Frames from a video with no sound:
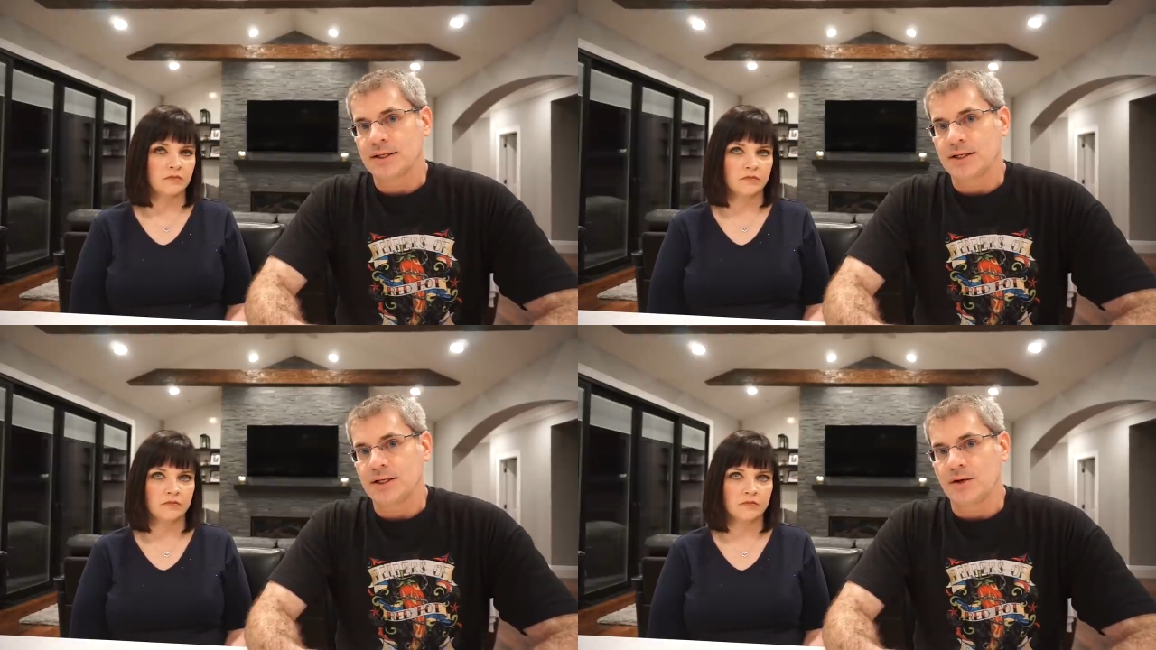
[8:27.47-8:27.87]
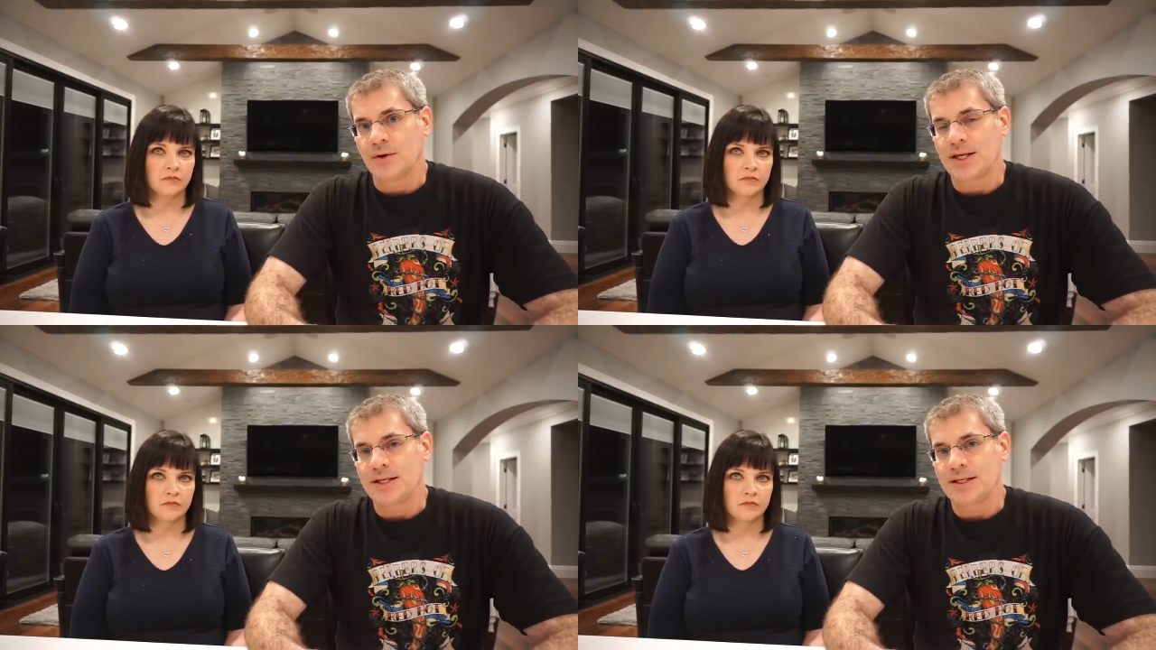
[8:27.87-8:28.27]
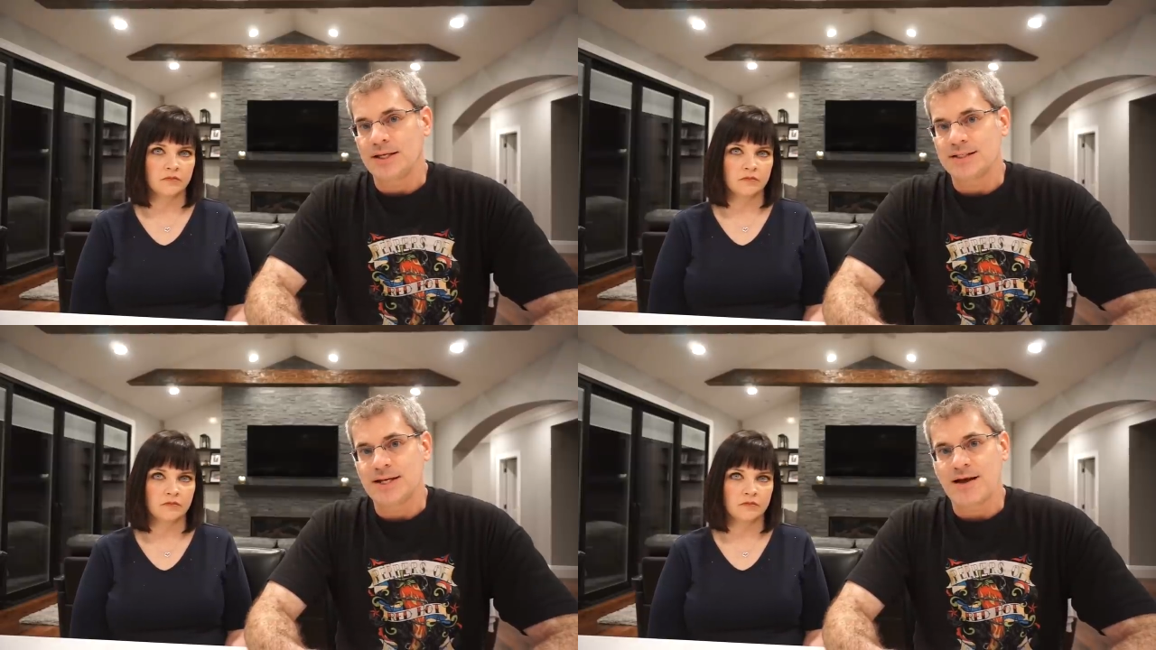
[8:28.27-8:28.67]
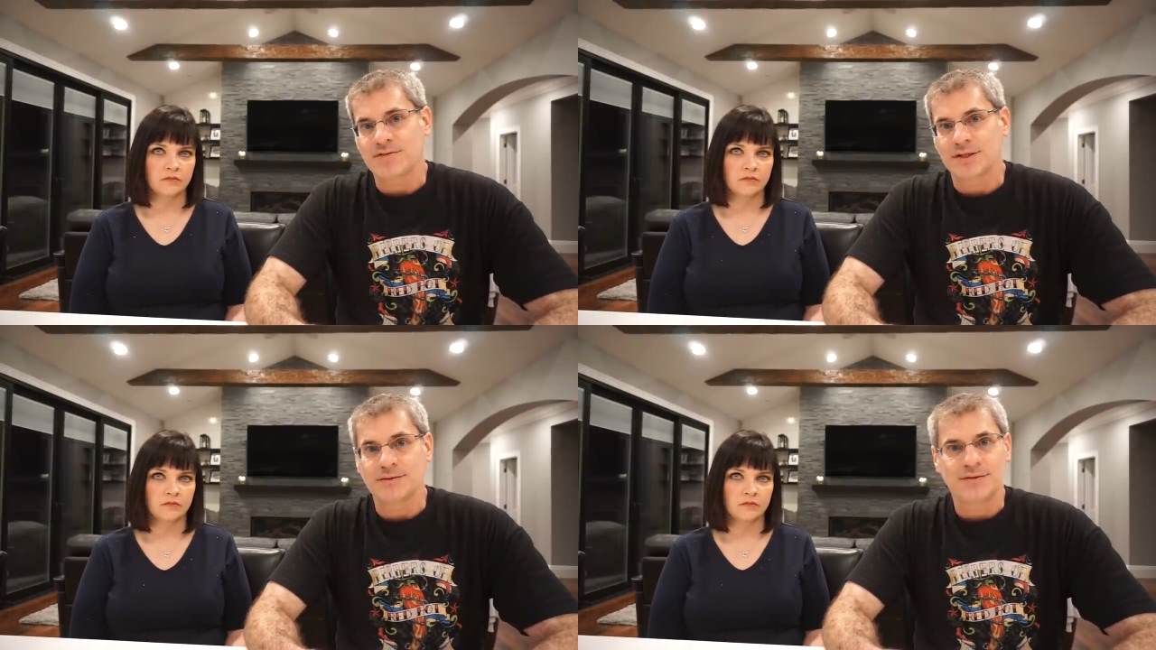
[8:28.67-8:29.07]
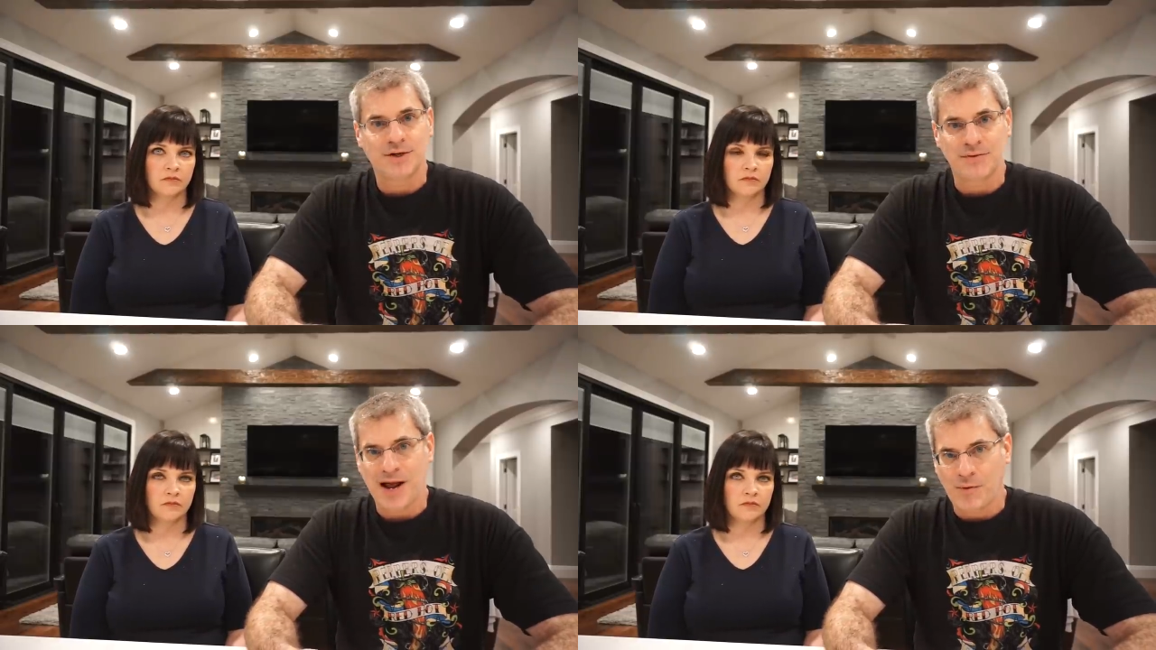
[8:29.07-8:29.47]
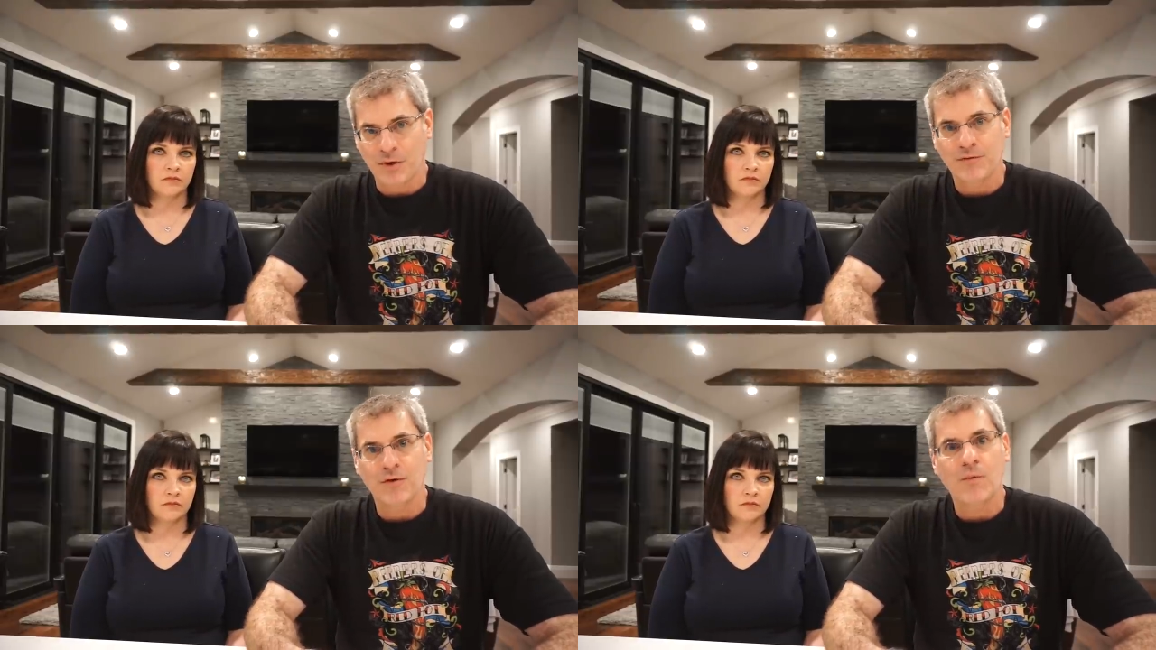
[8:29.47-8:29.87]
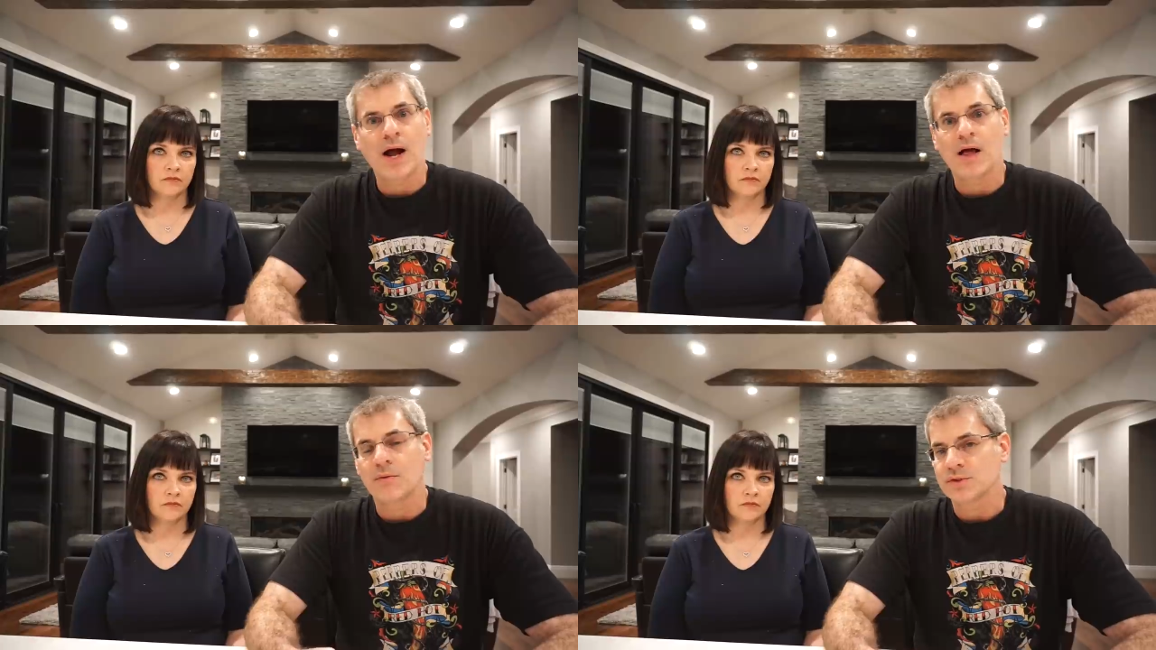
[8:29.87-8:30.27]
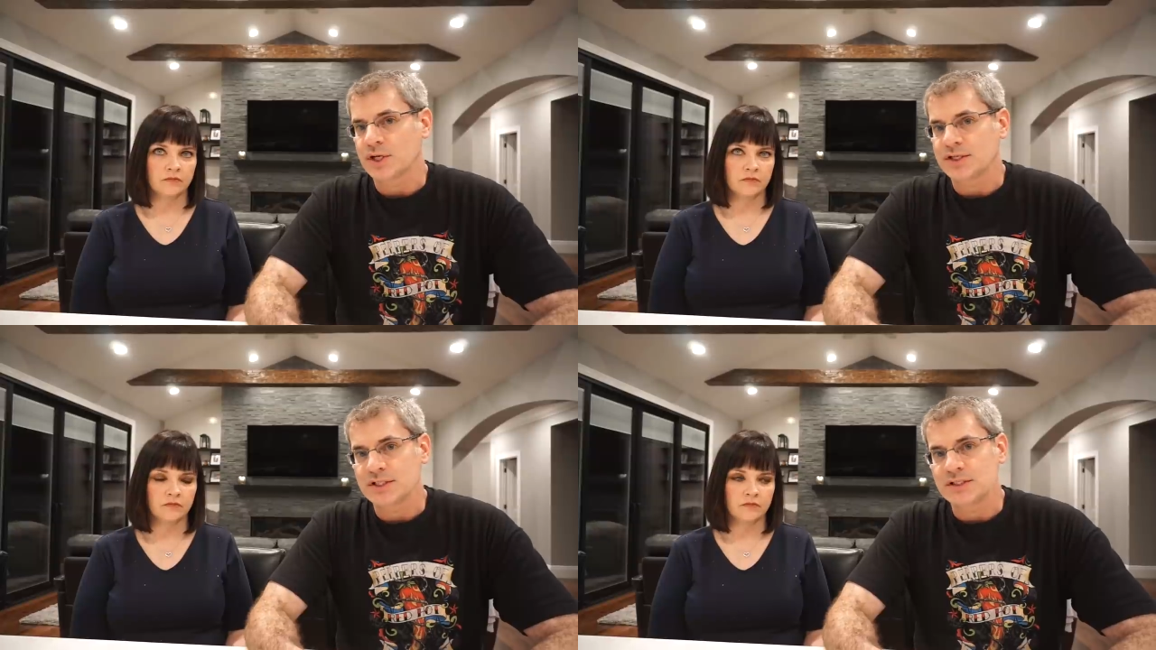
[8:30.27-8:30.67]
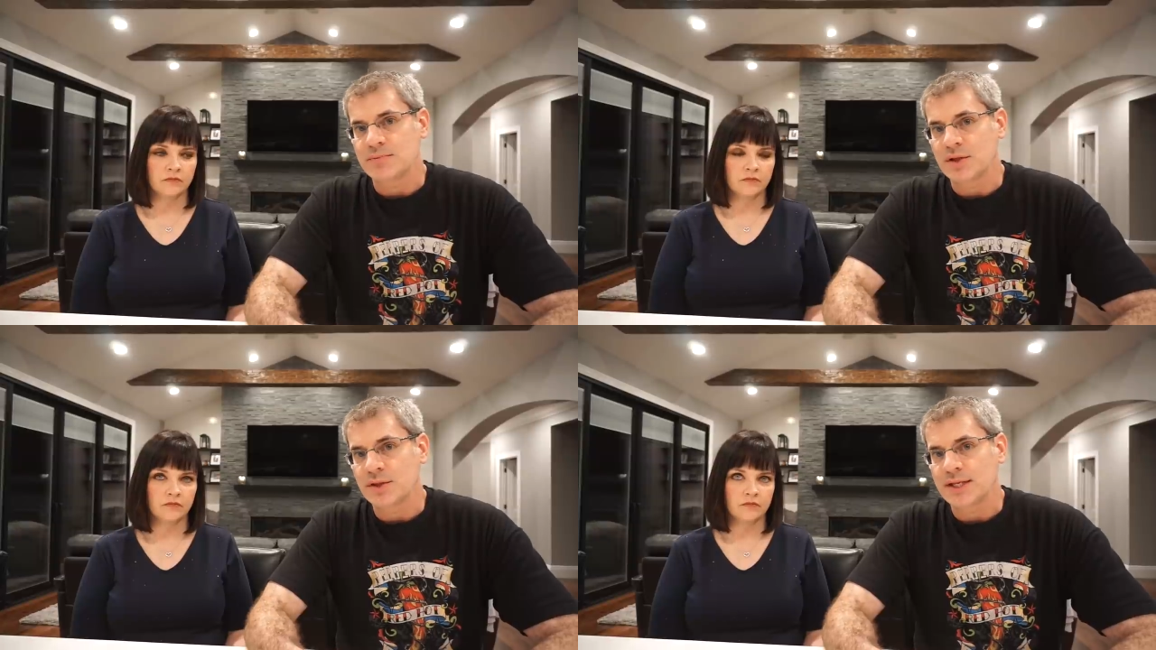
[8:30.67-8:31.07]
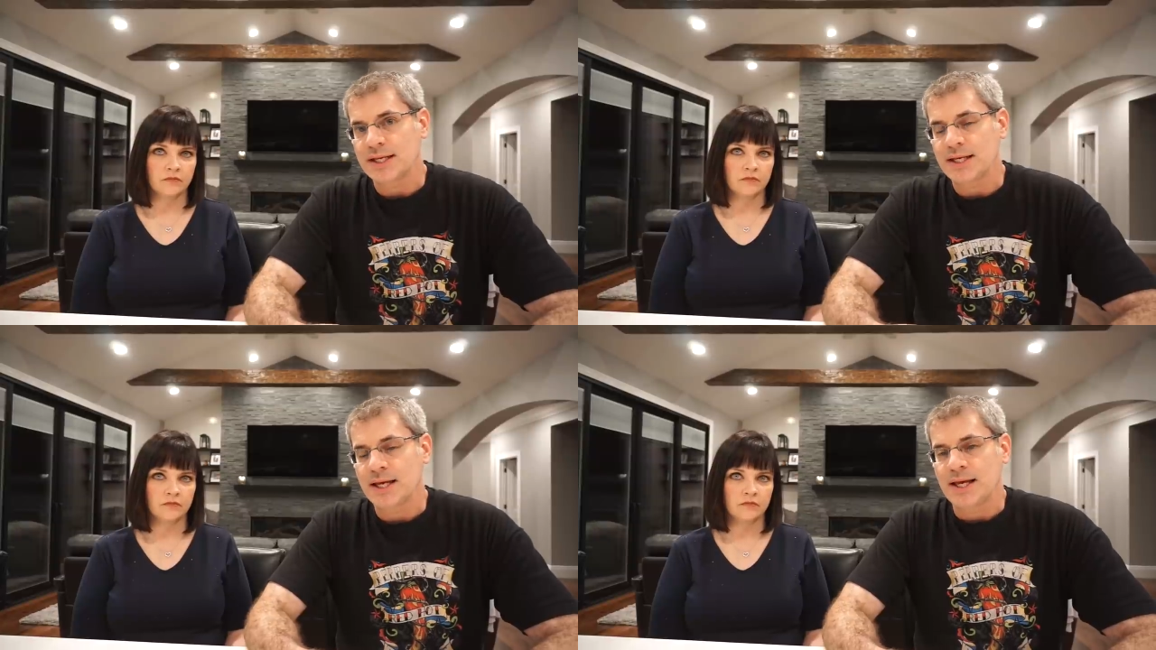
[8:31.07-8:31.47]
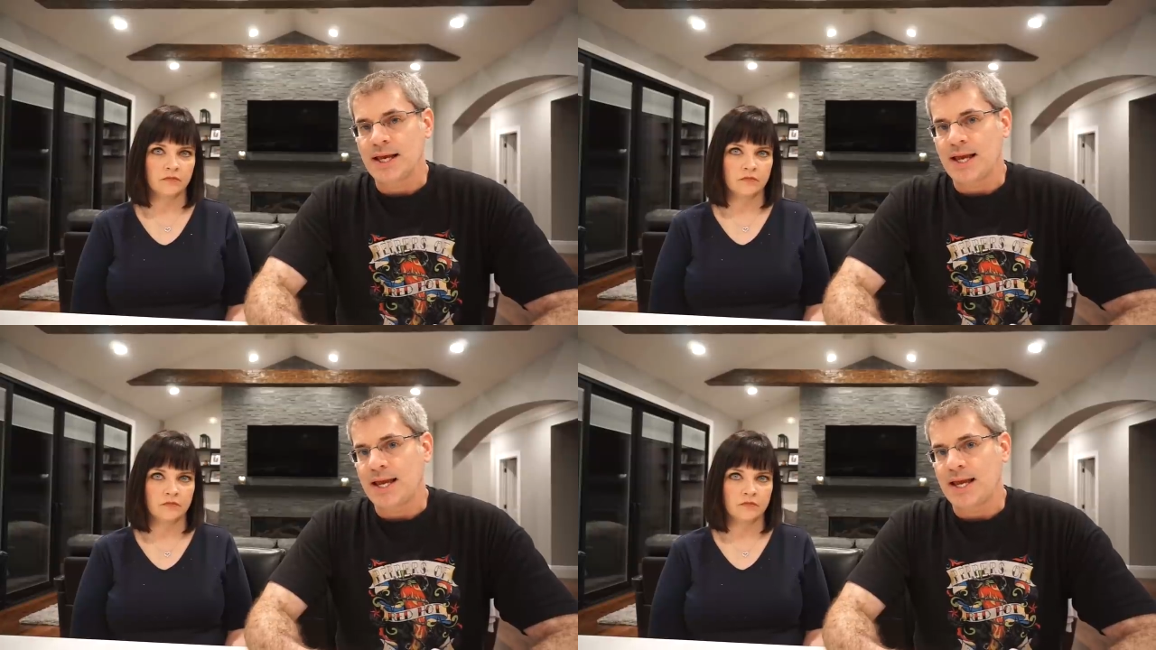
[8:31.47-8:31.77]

Speaker 1: you know, he, he did have to, you know, not work for a while, was on disability,